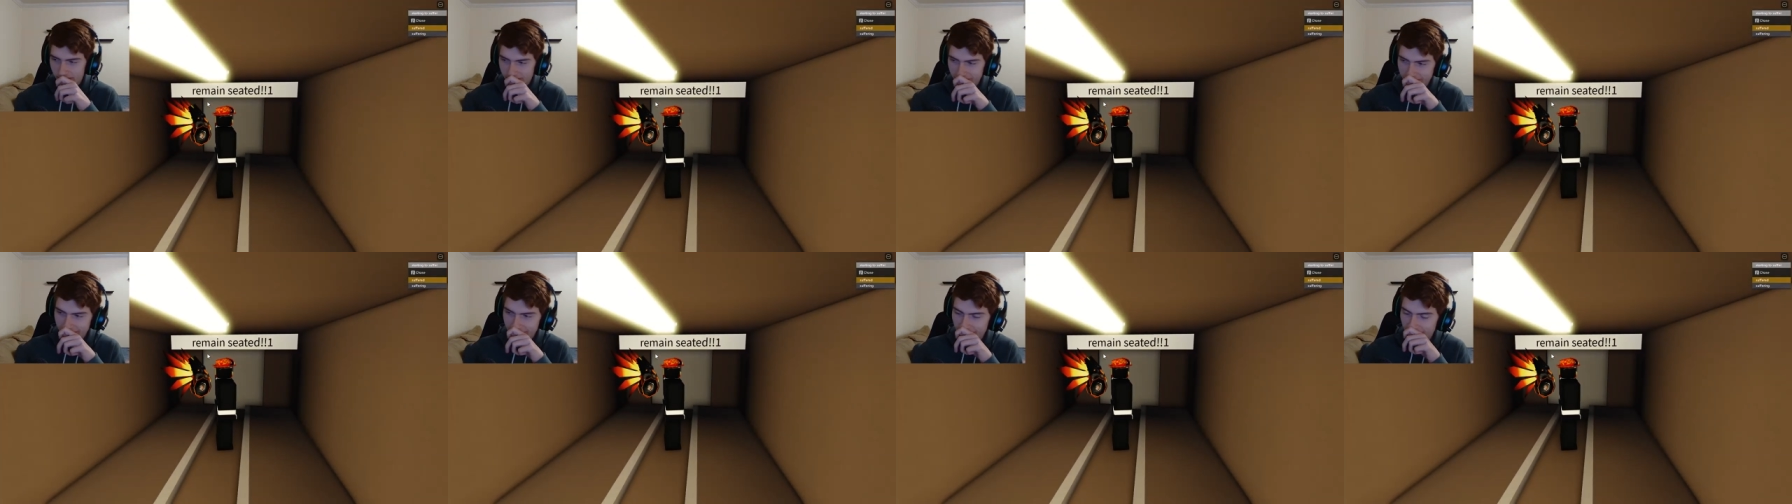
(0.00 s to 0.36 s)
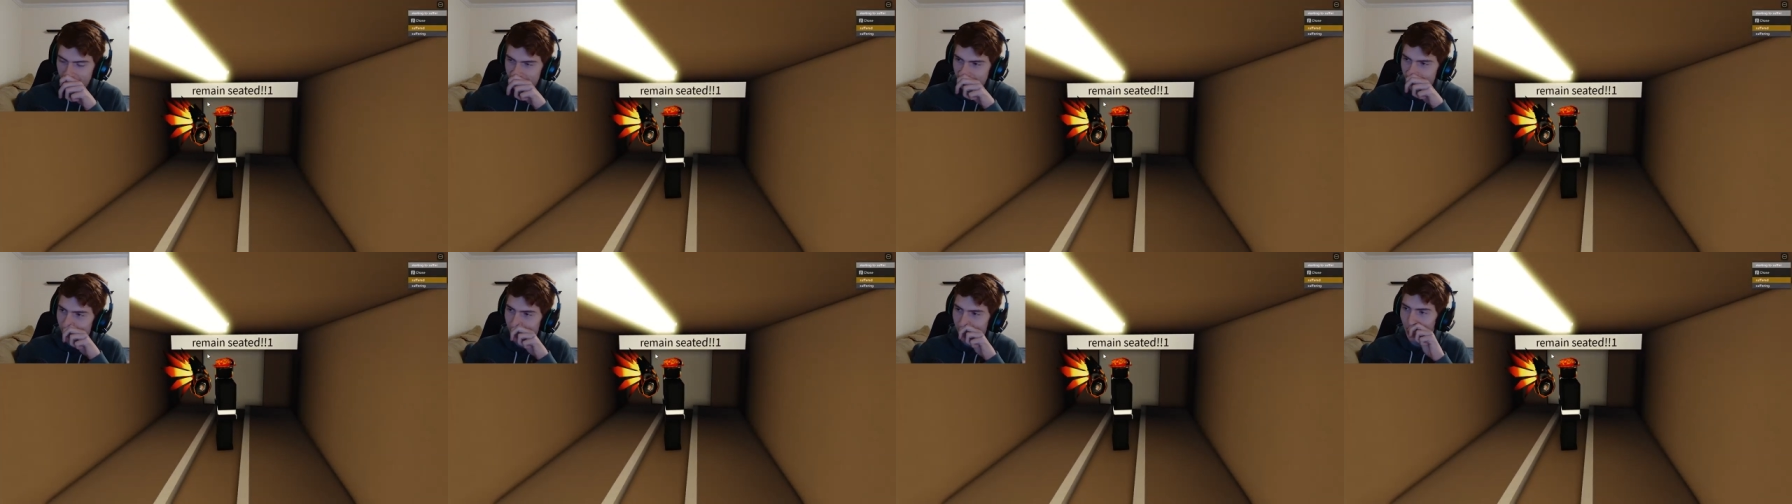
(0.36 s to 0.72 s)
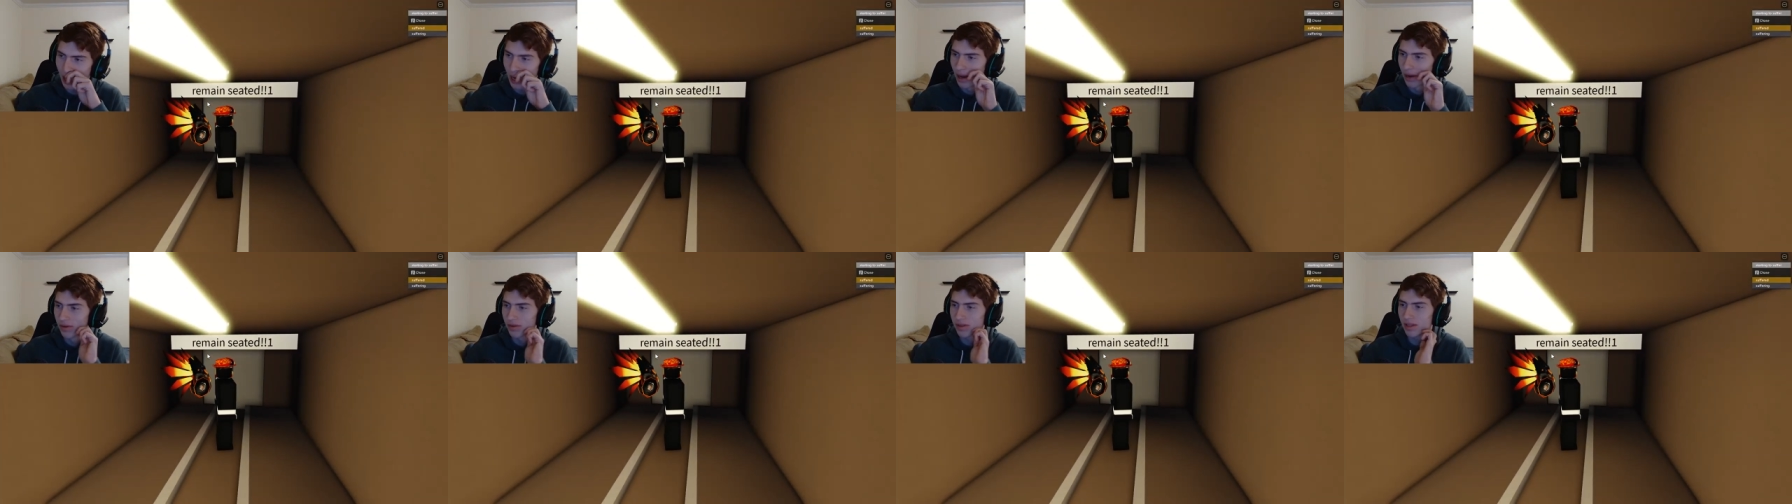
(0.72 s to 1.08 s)
I don't think that's very
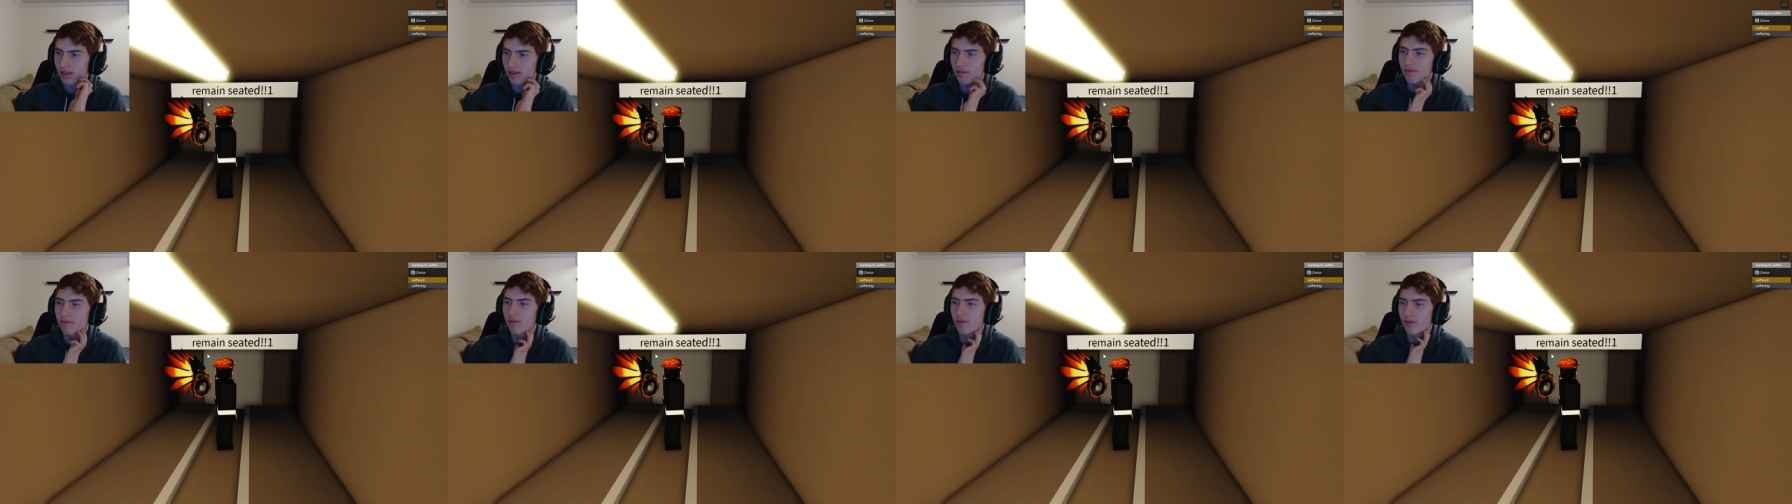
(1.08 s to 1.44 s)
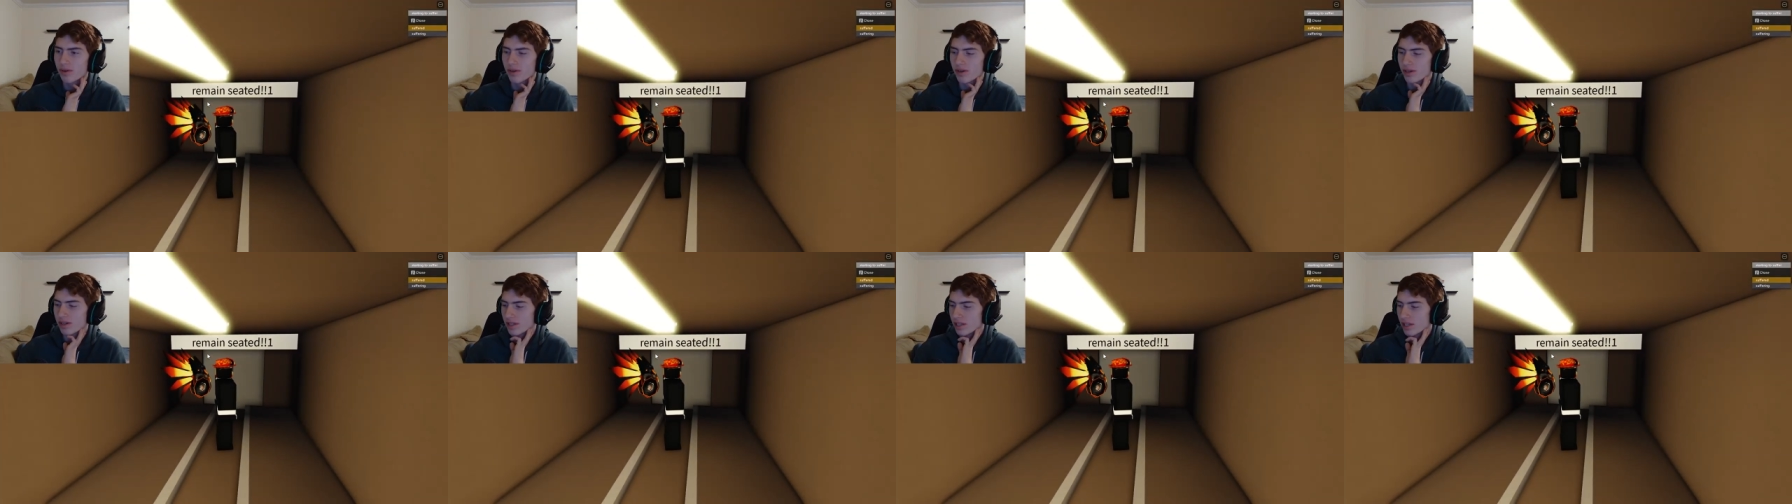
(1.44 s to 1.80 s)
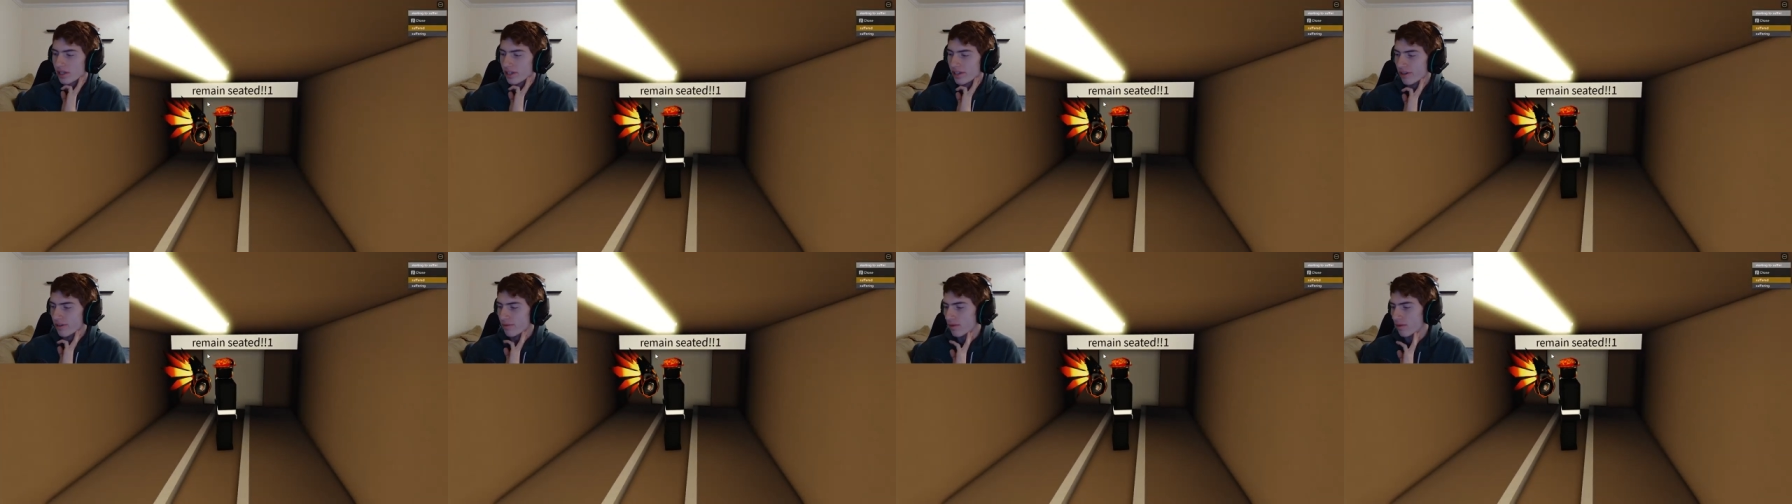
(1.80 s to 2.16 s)
healthy for
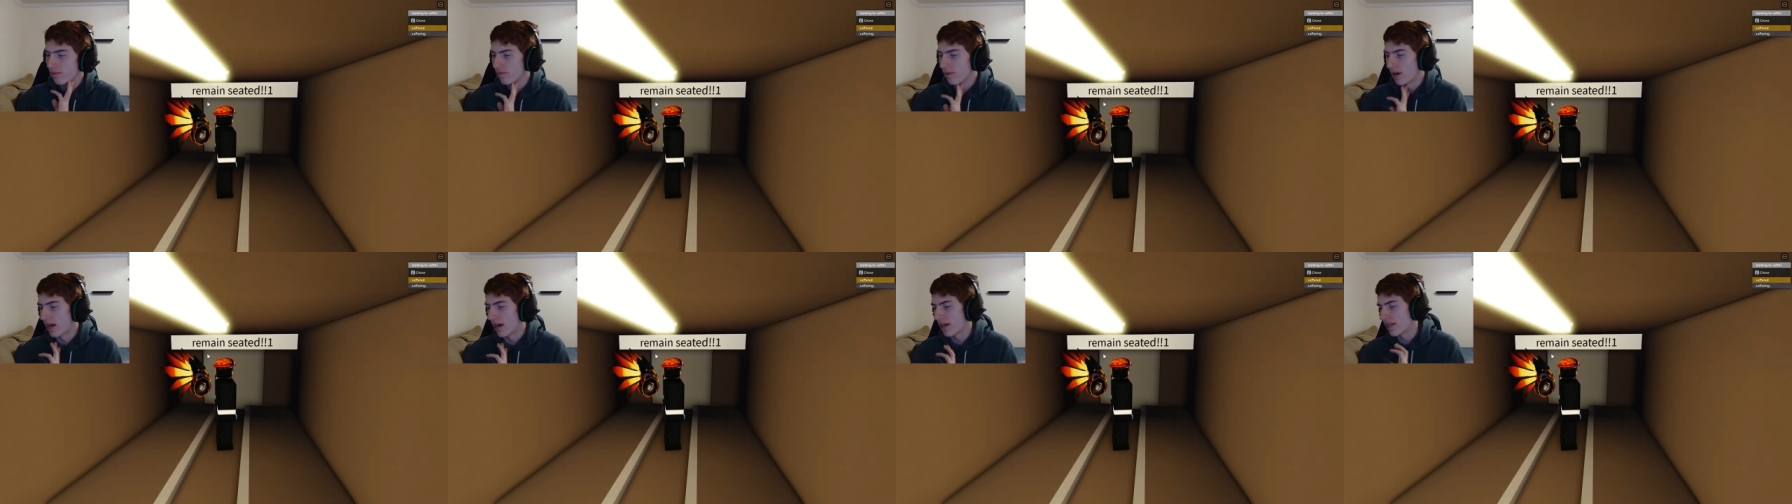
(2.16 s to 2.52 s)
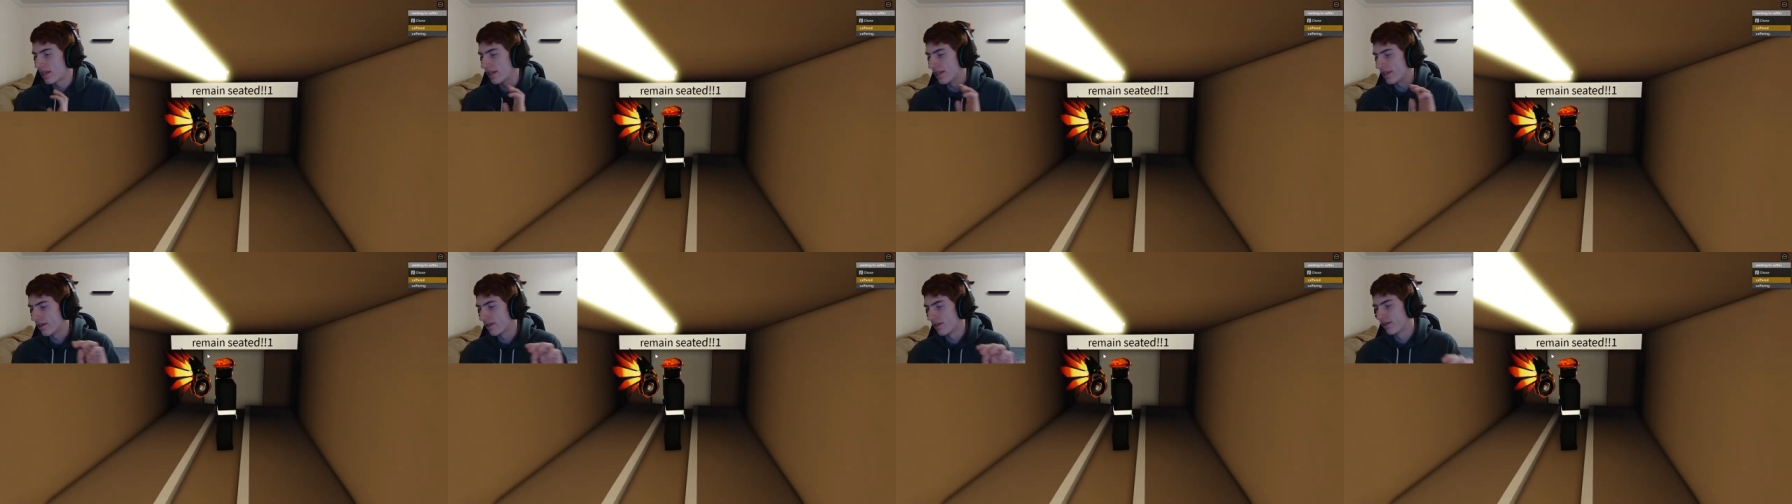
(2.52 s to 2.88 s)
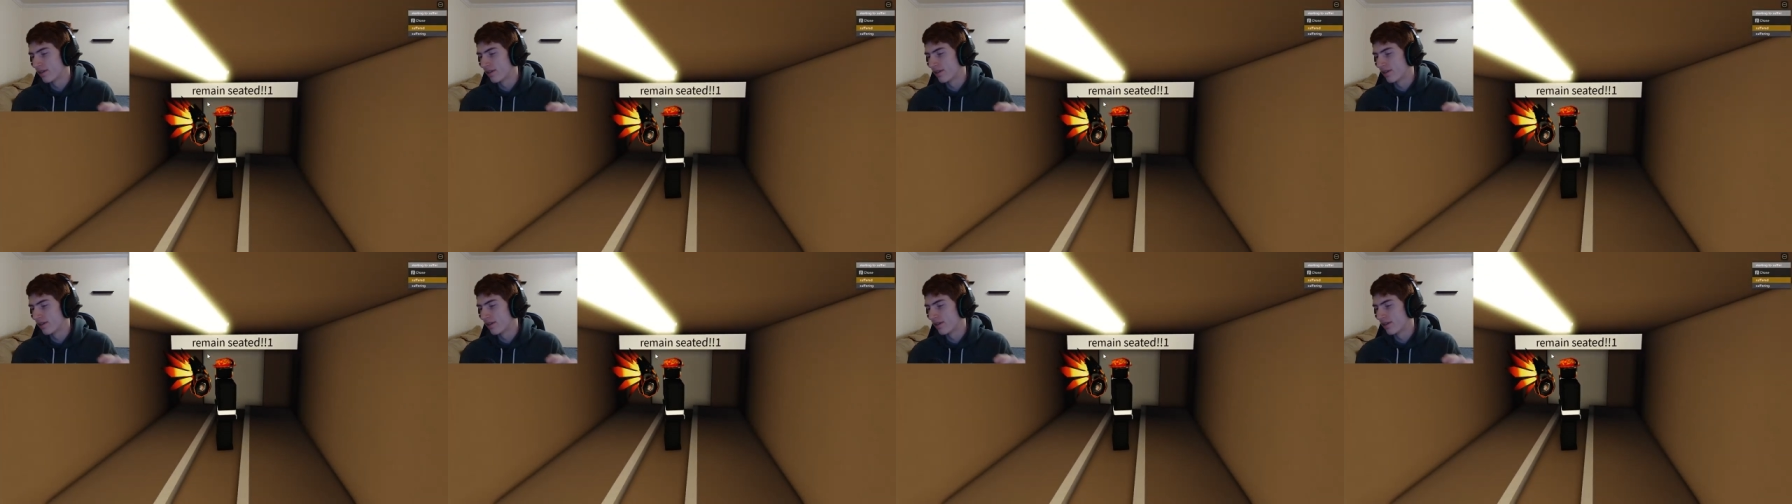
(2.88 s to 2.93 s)
the human body